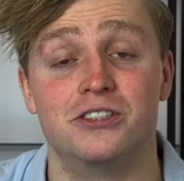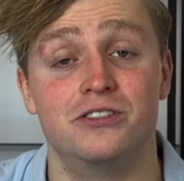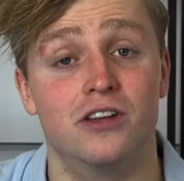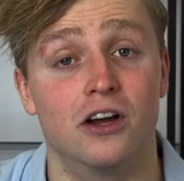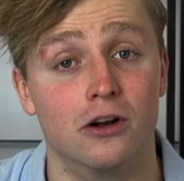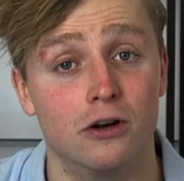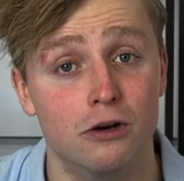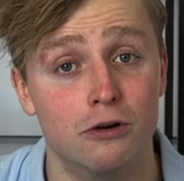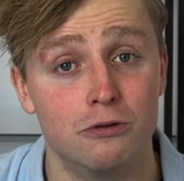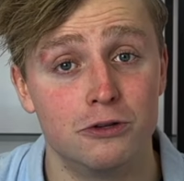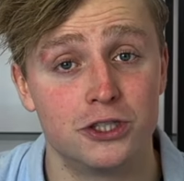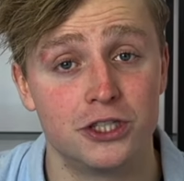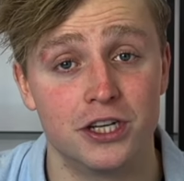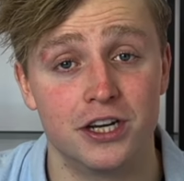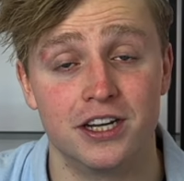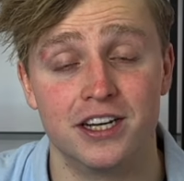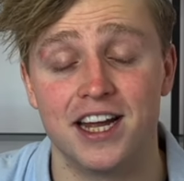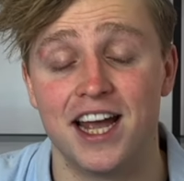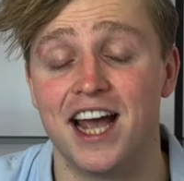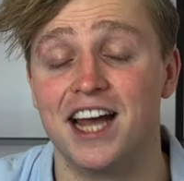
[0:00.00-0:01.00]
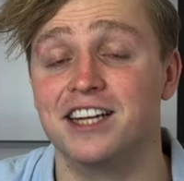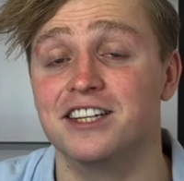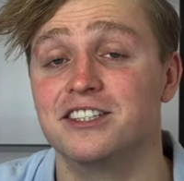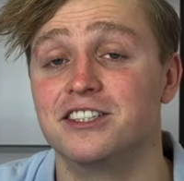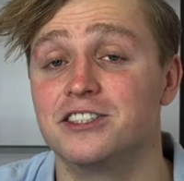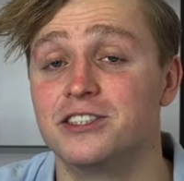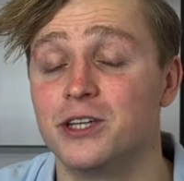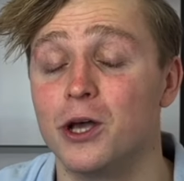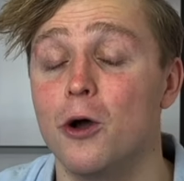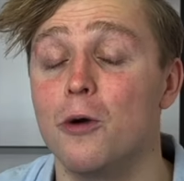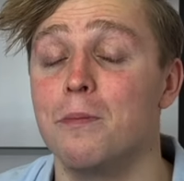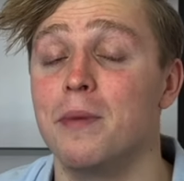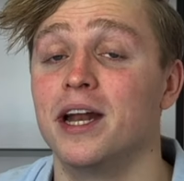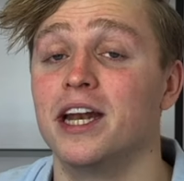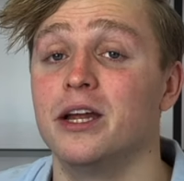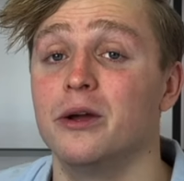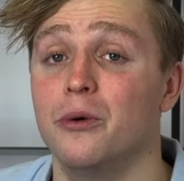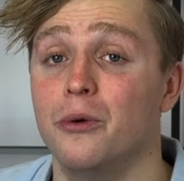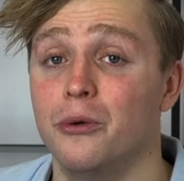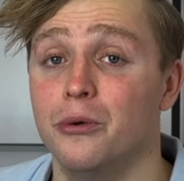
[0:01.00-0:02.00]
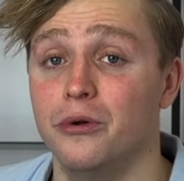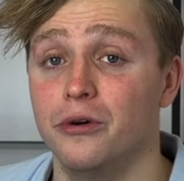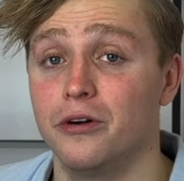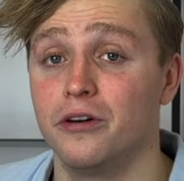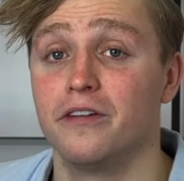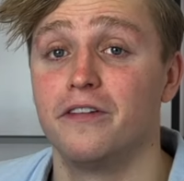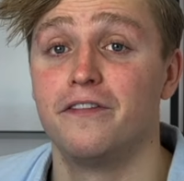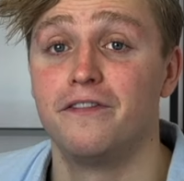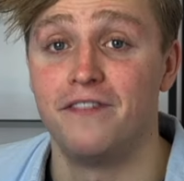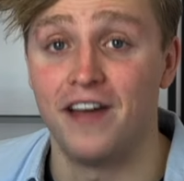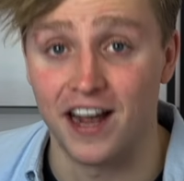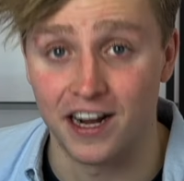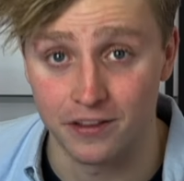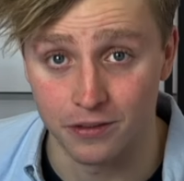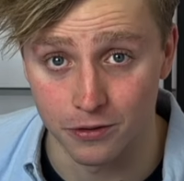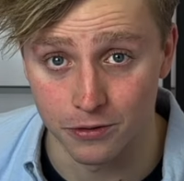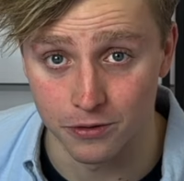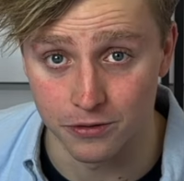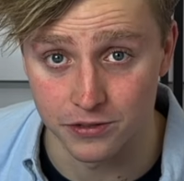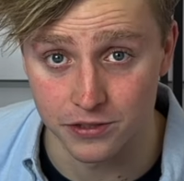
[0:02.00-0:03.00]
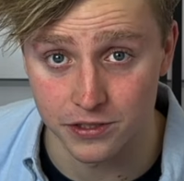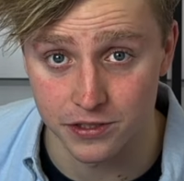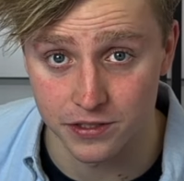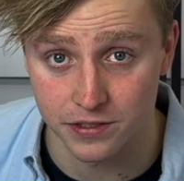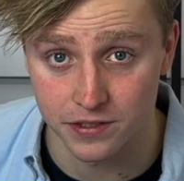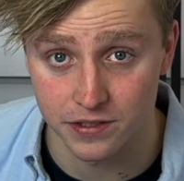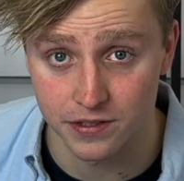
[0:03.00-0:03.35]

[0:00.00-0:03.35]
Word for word: dilution and so many other factors.